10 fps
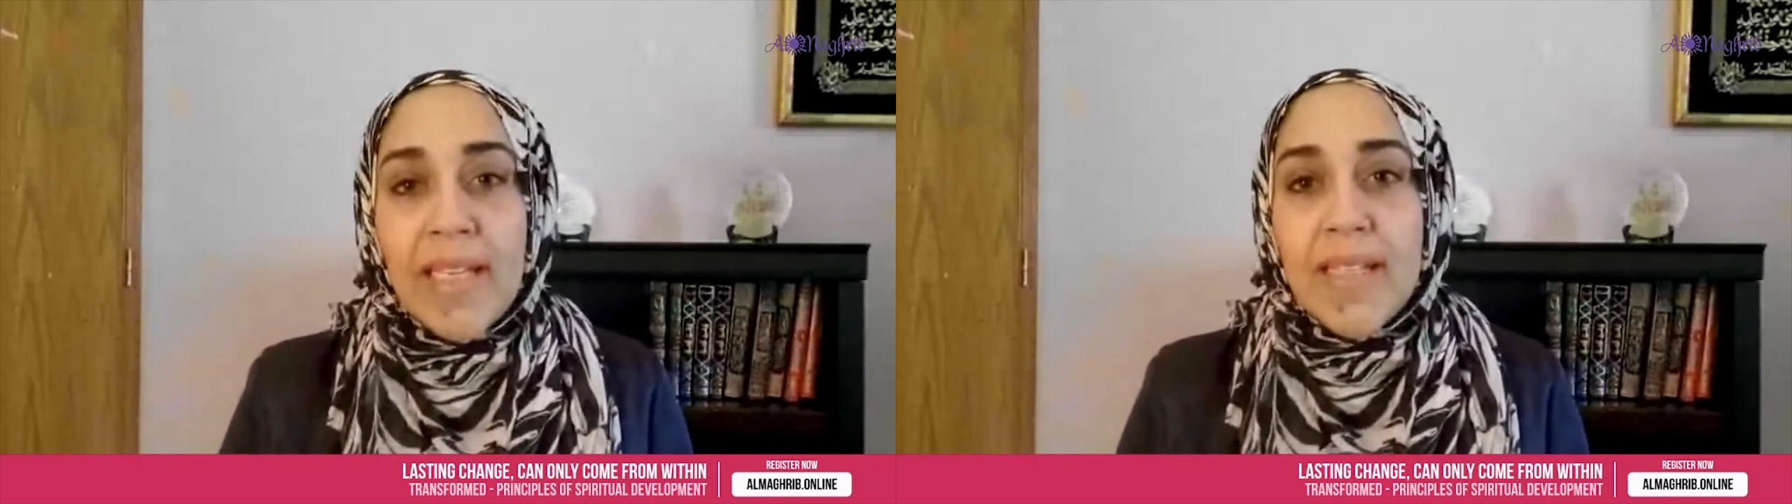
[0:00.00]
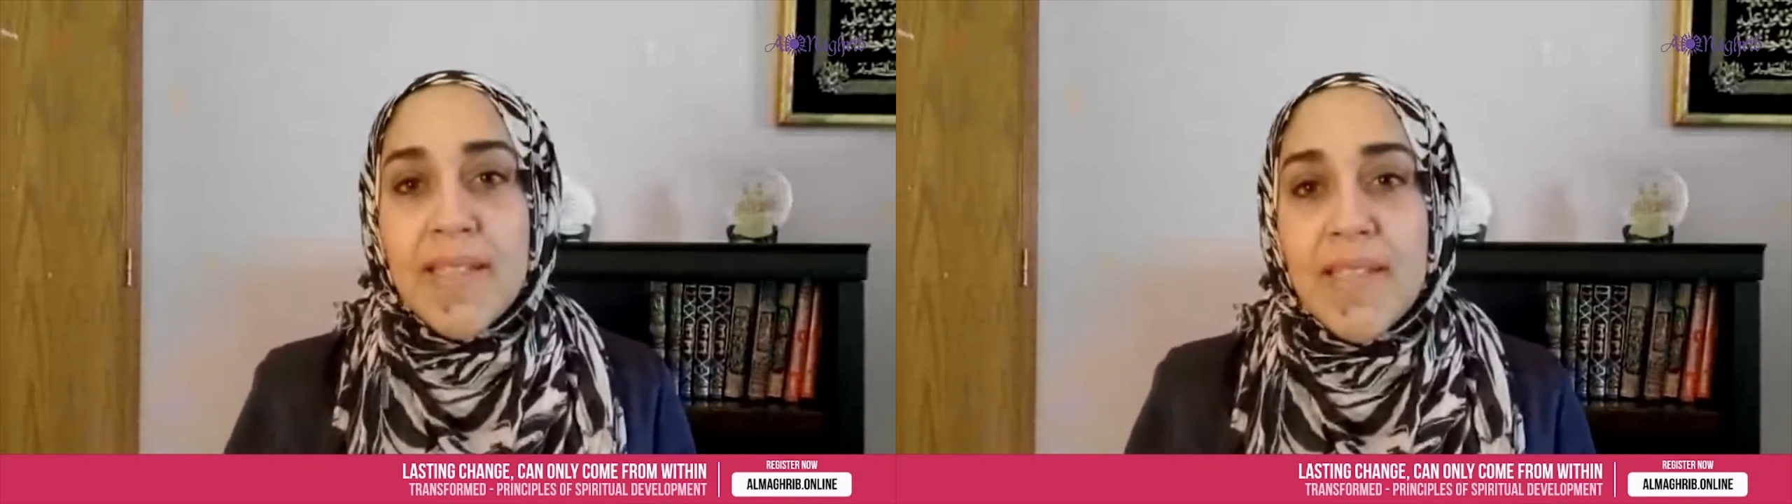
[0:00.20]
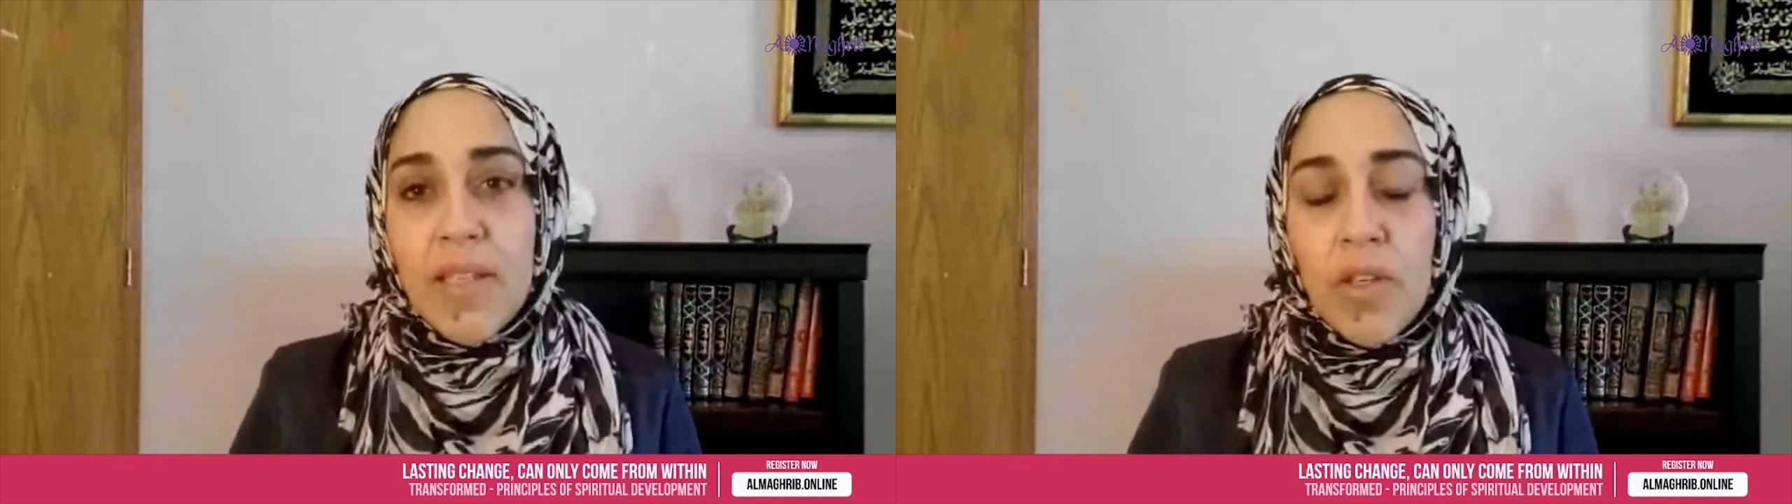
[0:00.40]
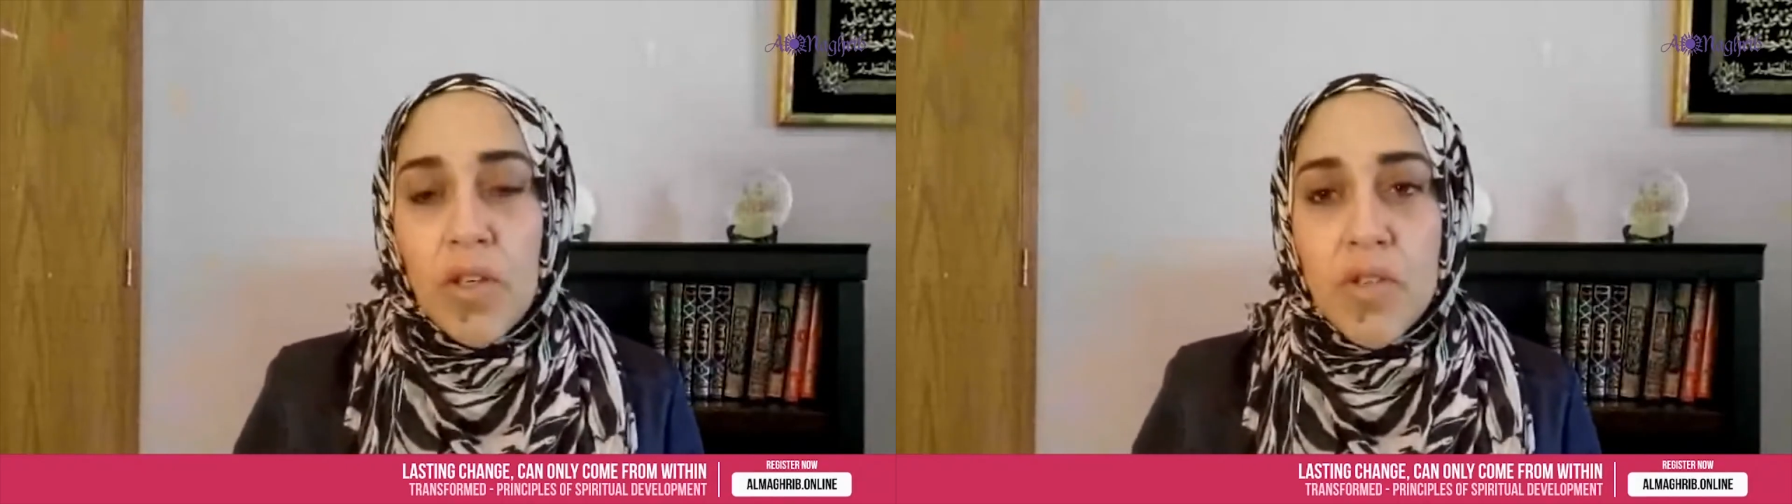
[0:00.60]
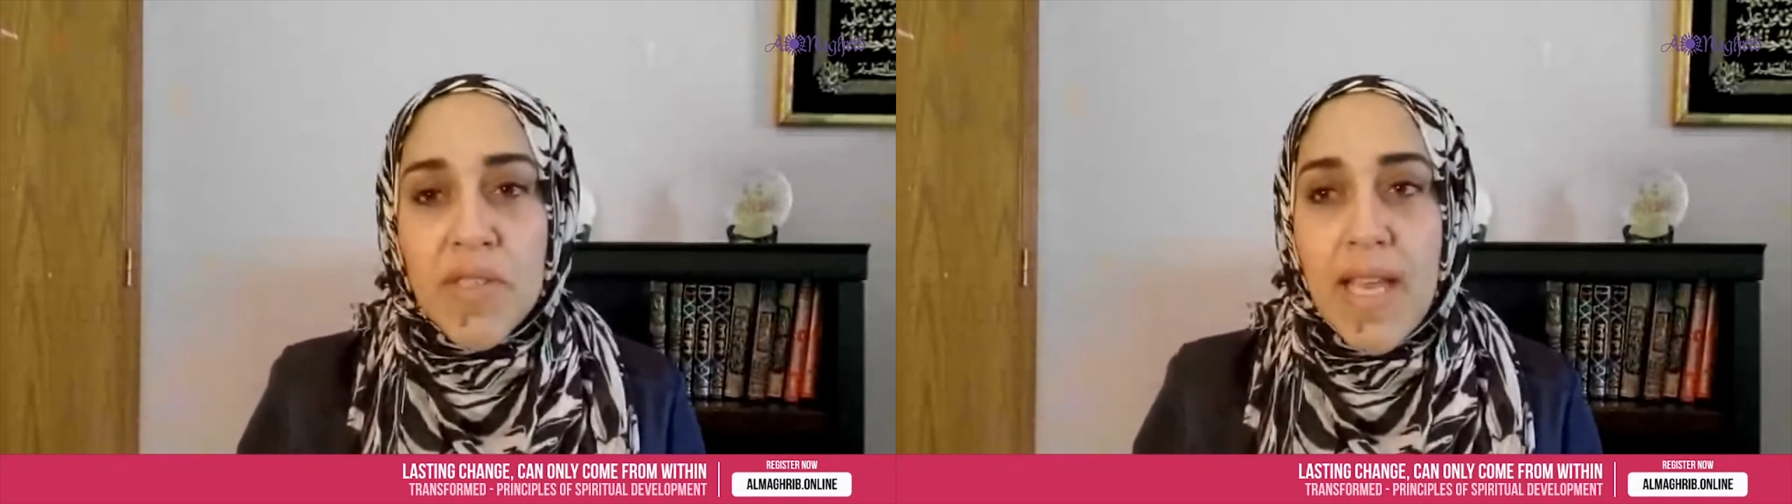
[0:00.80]

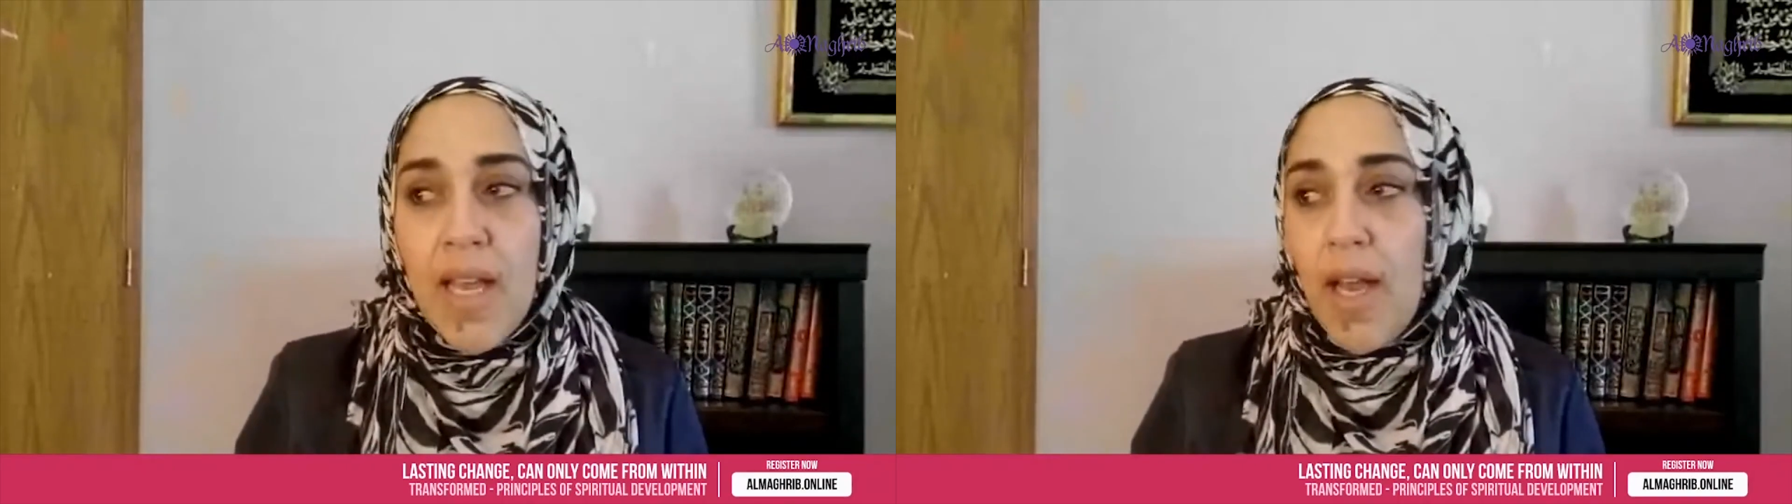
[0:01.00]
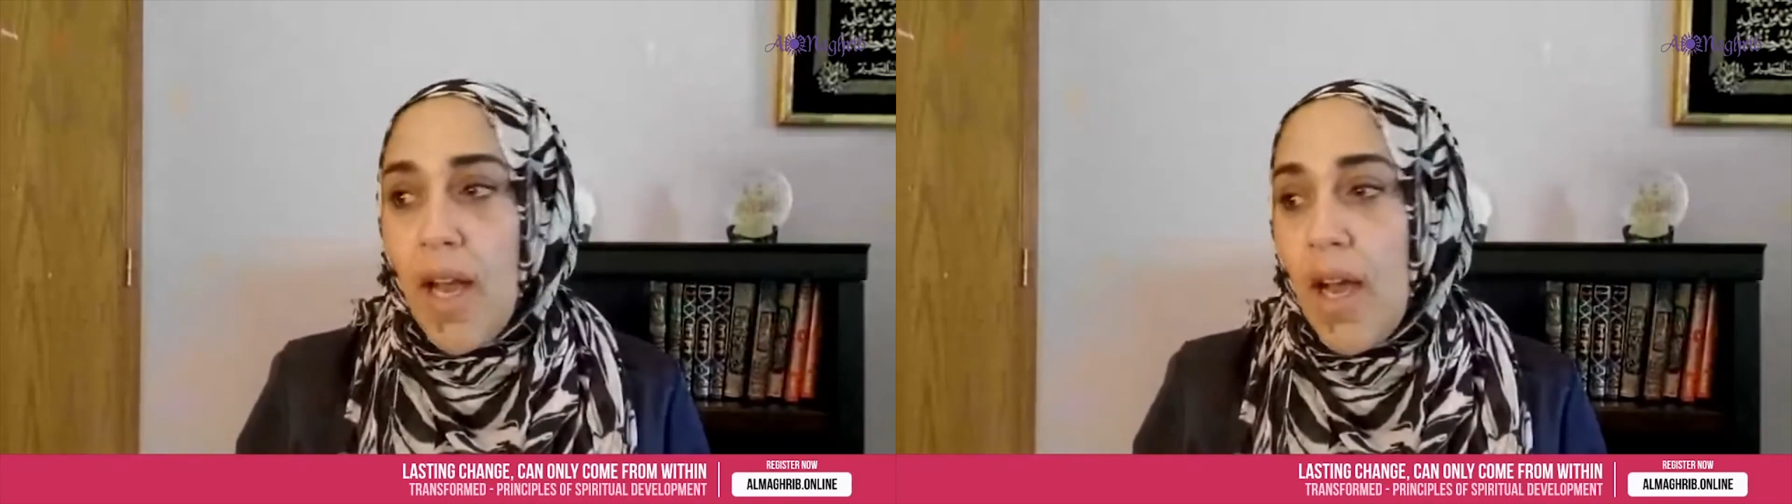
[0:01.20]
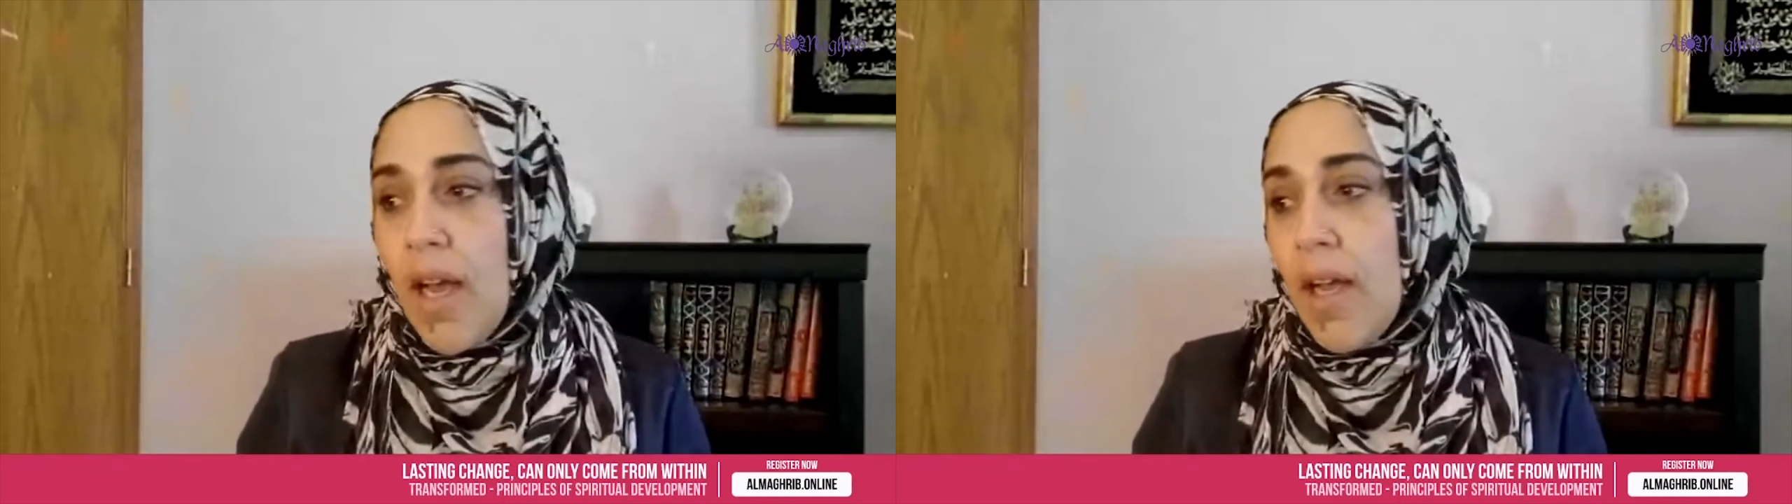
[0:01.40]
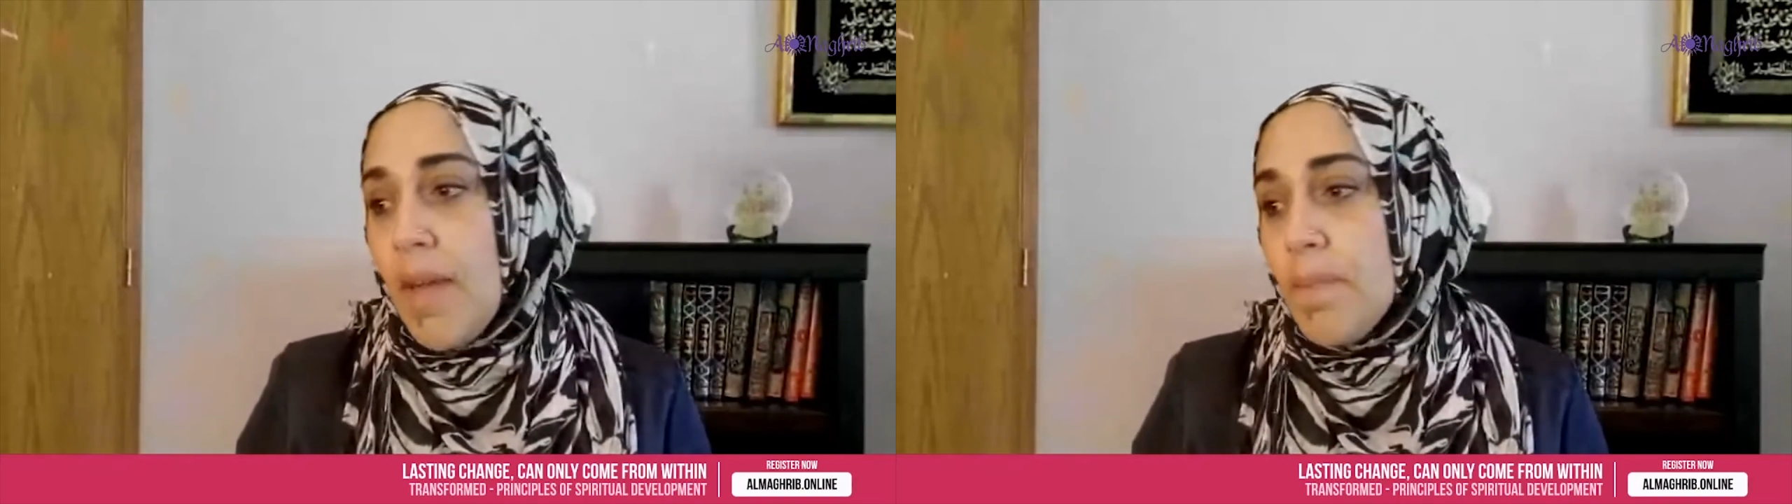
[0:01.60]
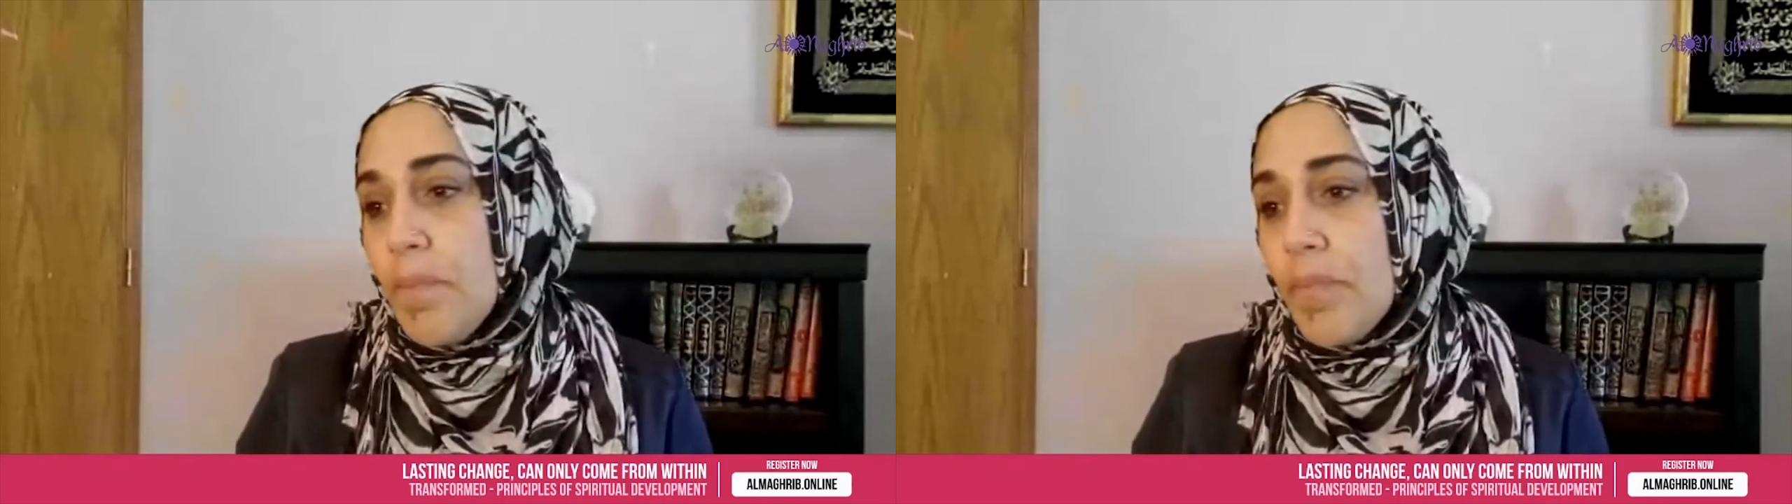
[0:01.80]
considers
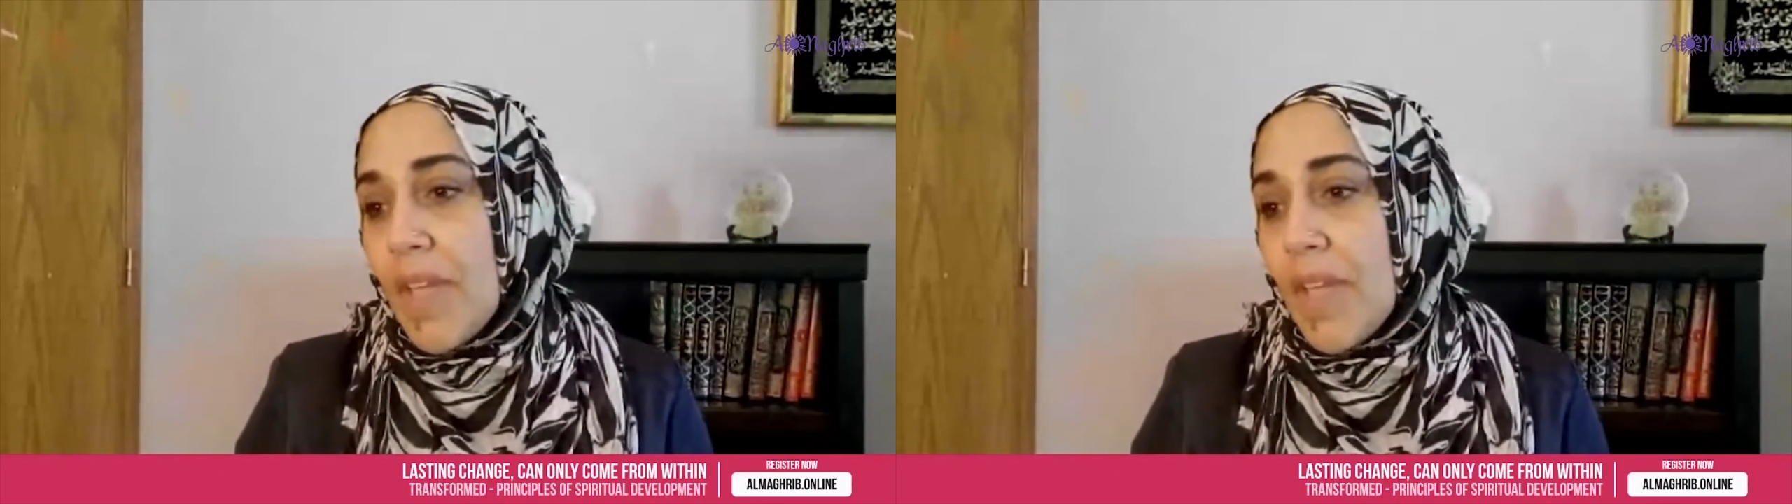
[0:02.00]
a